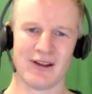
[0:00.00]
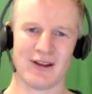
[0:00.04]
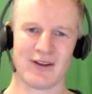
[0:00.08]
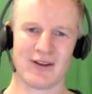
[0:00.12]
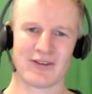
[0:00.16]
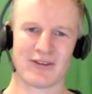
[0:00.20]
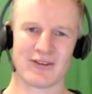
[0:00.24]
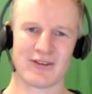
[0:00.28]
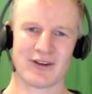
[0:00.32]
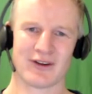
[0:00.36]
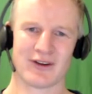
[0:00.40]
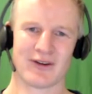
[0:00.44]

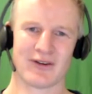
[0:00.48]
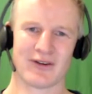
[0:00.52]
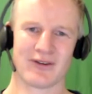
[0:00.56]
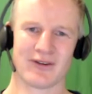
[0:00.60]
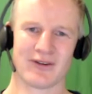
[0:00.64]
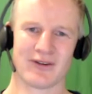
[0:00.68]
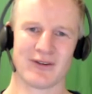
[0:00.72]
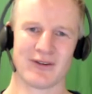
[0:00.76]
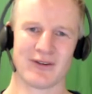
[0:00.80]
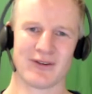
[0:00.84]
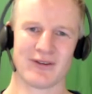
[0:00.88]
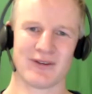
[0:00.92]

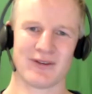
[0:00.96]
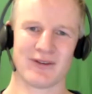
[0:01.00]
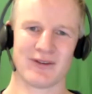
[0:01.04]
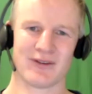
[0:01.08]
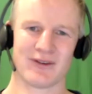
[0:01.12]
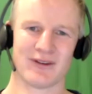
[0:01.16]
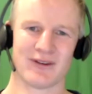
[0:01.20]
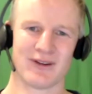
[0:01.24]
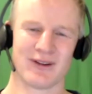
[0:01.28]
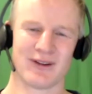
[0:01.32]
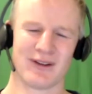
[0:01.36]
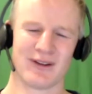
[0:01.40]
So
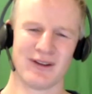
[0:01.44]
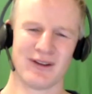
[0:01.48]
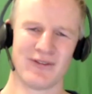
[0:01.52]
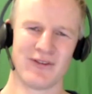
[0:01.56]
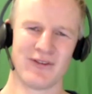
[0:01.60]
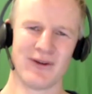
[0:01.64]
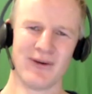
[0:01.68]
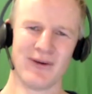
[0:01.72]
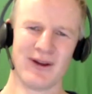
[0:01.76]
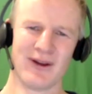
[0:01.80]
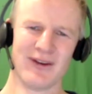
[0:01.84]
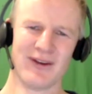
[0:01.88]
if
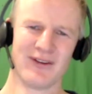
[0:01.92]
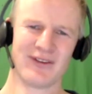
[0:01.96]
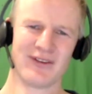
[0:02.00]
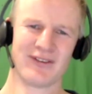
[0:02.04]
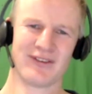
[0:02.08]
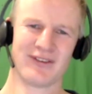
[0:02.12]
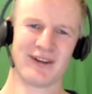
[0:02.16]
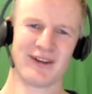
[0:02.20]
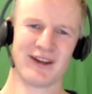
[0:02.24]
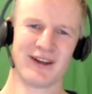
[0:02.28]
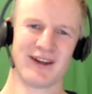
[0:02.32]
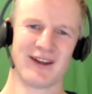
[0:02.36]
you
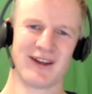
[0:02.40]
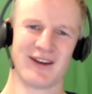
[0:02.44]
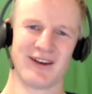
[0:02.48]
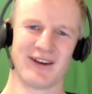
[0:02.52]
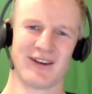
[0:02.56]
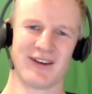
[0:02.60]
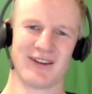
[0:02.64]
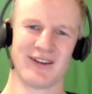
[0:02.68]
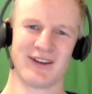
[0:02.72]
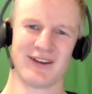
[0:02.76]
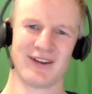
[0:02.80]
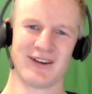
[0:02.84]

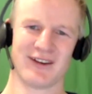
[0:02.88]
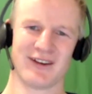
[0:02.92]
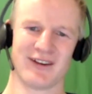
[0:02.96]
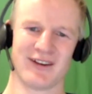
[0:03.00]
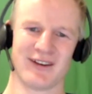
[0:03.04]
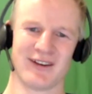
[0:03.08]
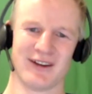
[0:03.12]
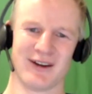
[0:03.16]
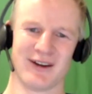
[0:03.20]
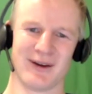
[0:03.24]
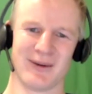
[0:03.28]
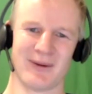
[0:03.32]
understand that
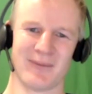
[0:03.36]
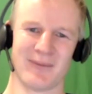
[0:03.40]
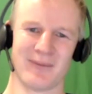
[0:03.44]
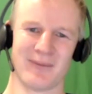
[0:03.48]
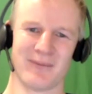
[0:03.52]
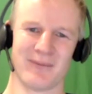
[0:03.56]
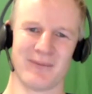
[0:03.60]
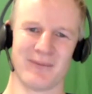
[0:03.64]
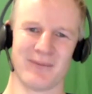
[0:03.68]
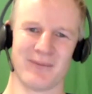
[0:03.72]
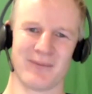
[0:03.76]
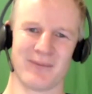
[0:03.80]
um,